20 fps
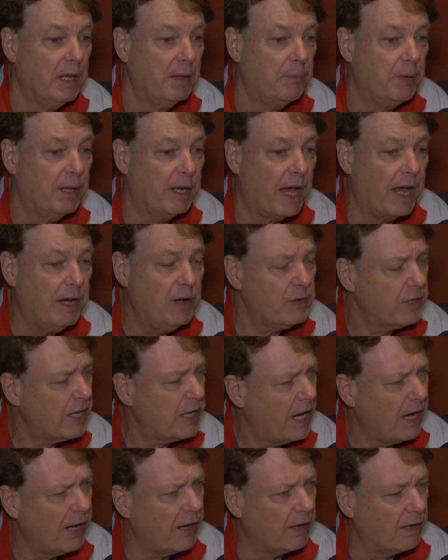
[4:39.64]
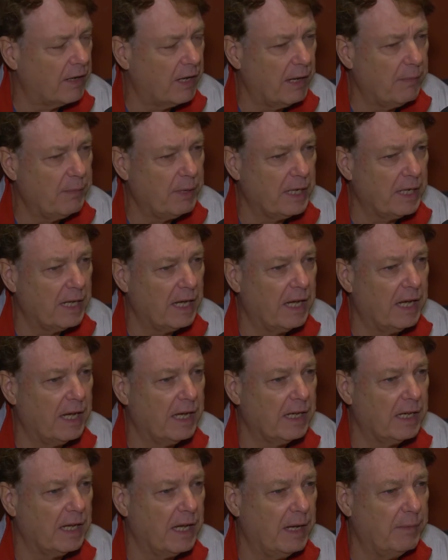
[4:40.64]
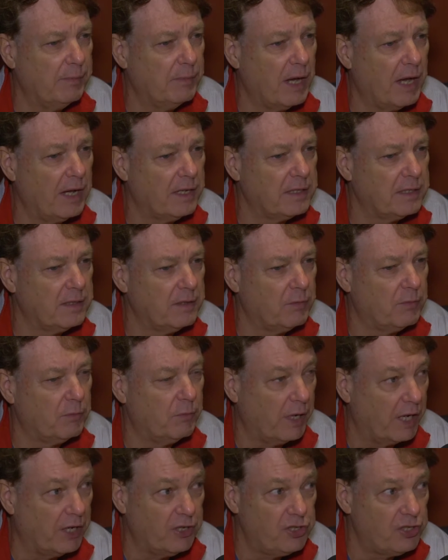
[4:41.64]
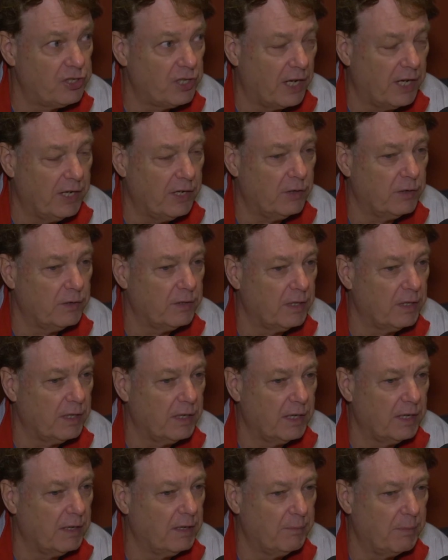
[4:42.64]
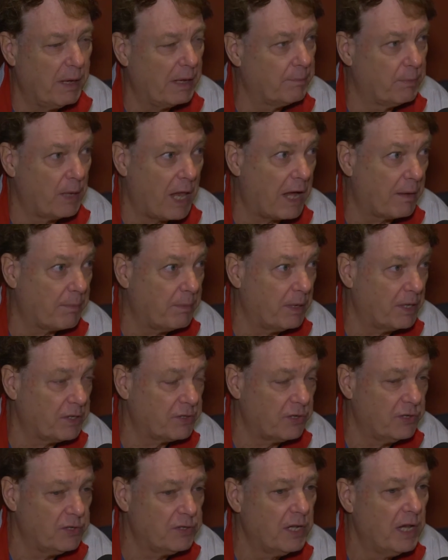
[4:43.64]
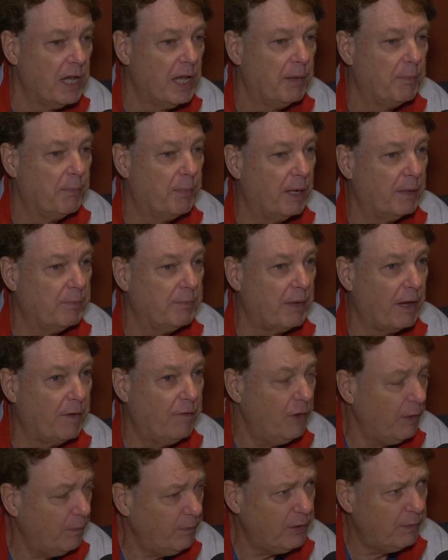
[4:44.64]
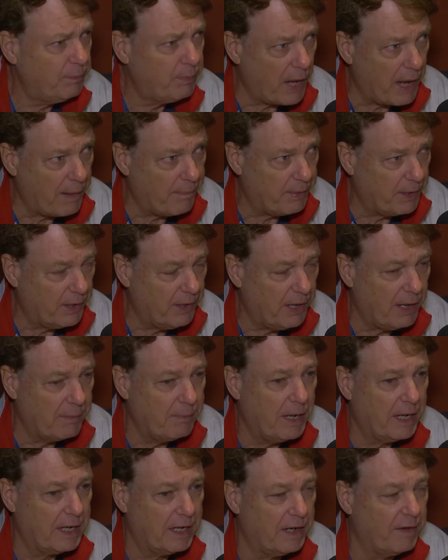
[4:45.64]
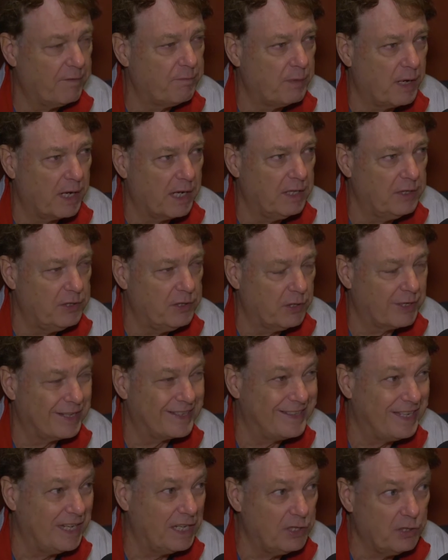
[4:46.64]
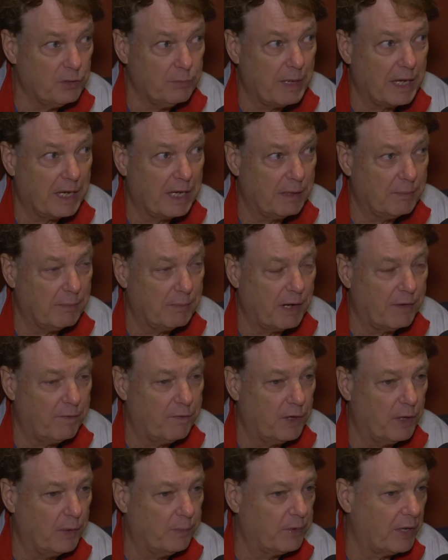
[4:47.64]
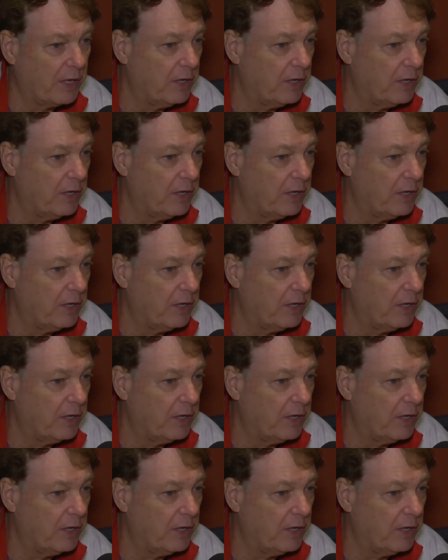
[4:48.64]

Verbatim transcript: But I don't care. I mean, I, I'm not rich. I don't make blockbusters. But my films are popular. I make enough money to continue making my films.